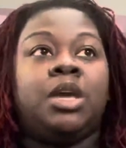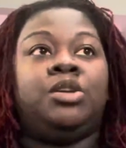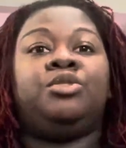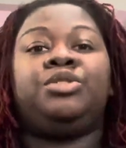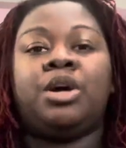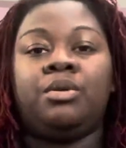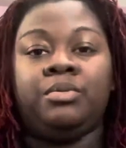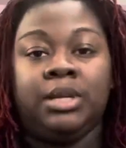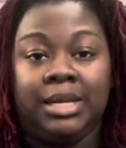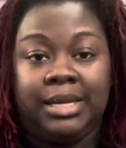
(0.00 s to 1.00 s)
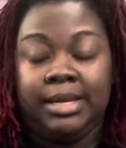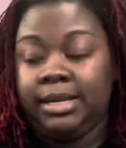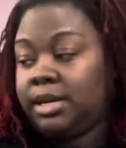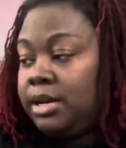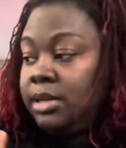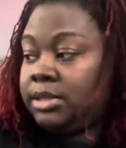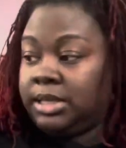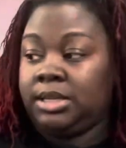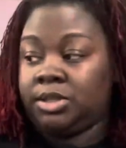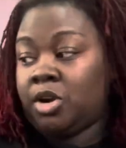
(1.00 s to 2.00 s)
You don't need
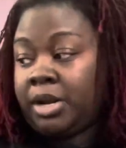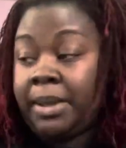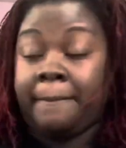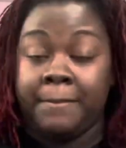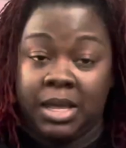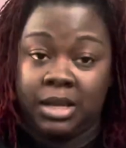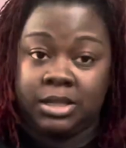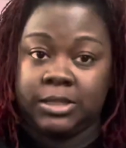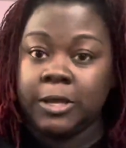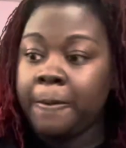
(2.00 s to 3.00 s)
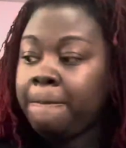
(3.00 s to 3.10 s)
seed starting mix.